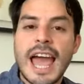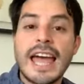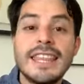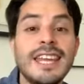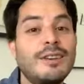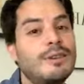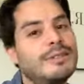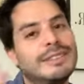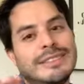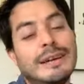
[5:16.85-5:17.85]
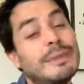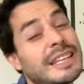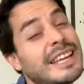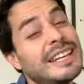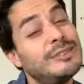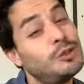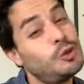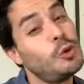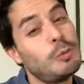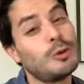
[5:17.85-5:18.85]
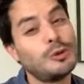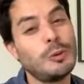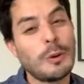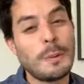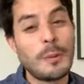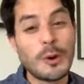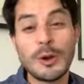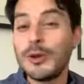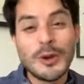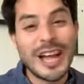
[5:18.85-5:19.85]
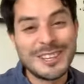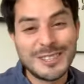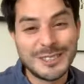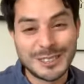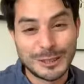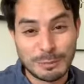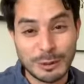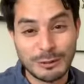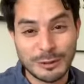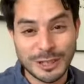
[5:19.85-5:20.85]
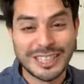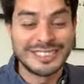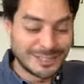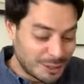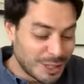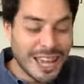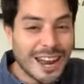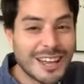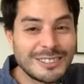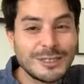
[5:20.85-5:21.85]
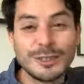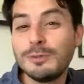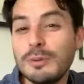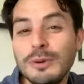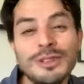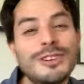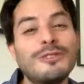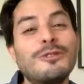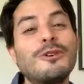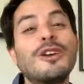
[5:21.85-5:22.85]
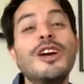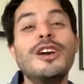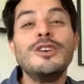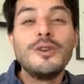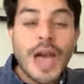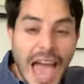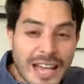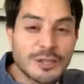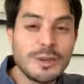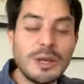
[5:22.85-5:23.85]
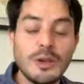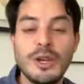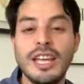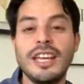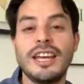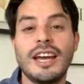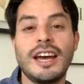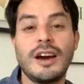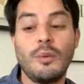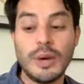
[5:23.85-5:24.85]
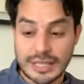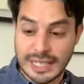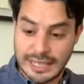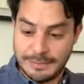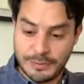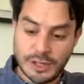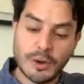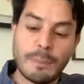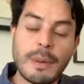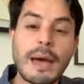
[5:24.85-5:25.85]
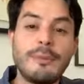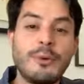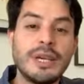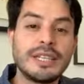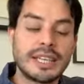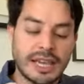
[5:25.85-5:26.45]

And then something that is super, super important, you can use a spoon for this. You cannot use spoon or fork. You need a whisk. So a bamboo whisk.